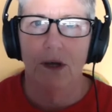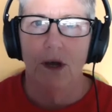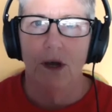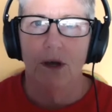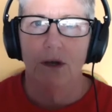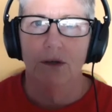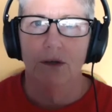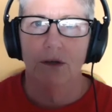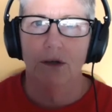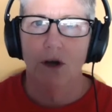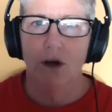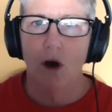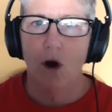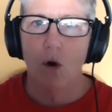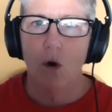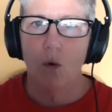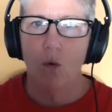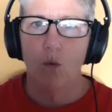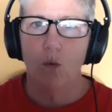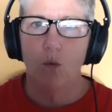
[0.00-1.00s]
to
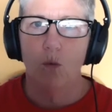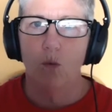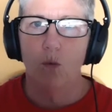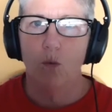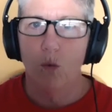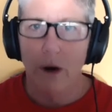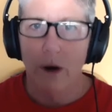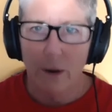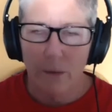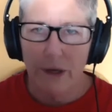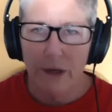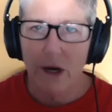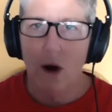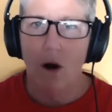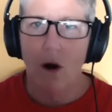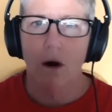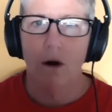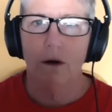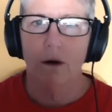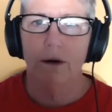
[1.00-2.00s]
know where we
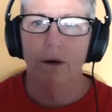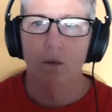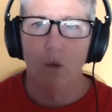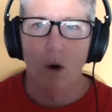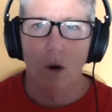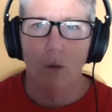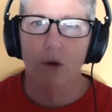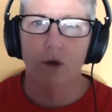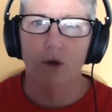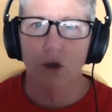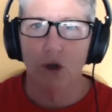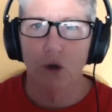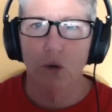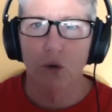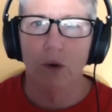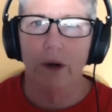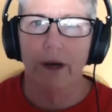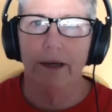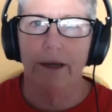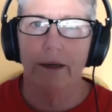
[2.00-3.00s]
are and what we're
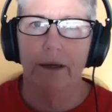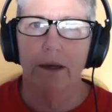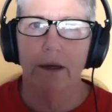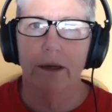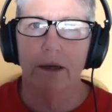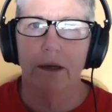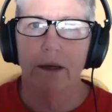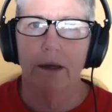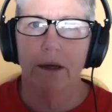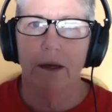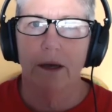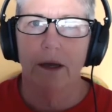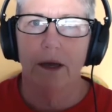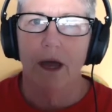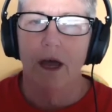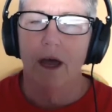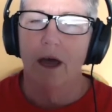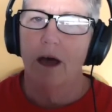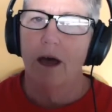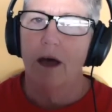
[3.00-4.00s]
doing,
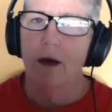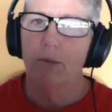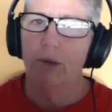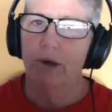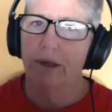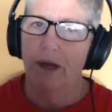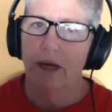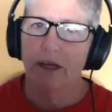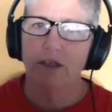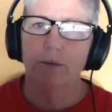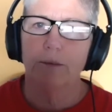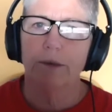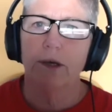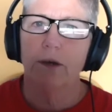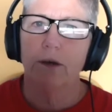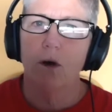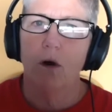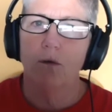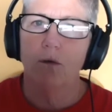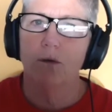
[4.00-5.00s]
but not to
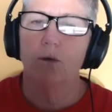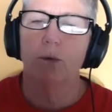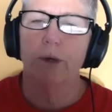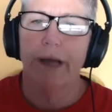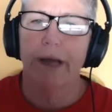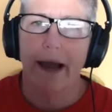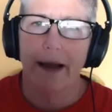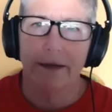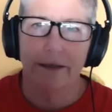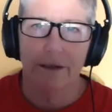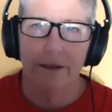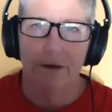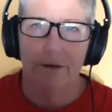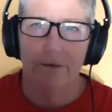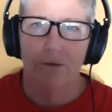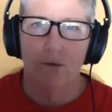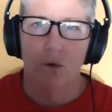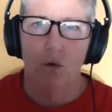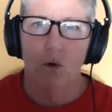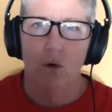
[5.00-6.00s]
be overreactive
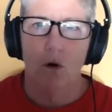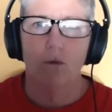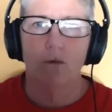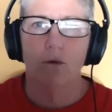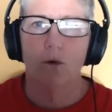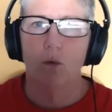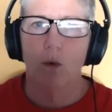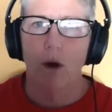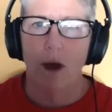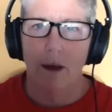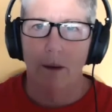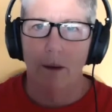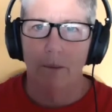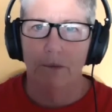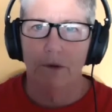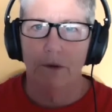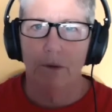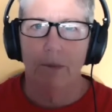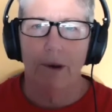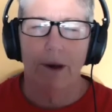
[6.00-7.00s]
or
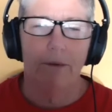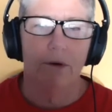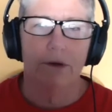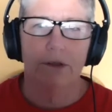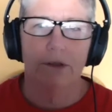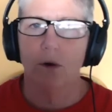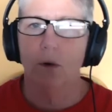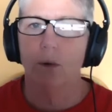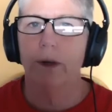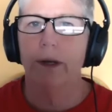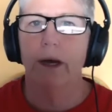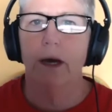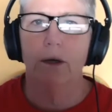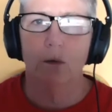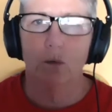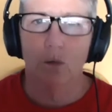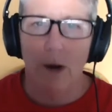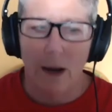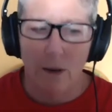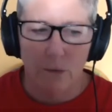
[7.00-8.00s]
overwhelmed by what's going on
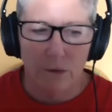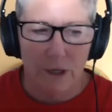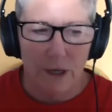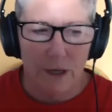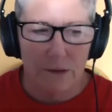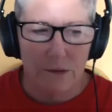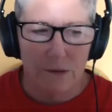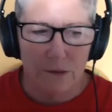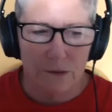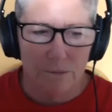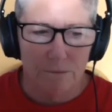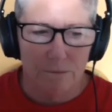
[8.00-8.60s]
around us.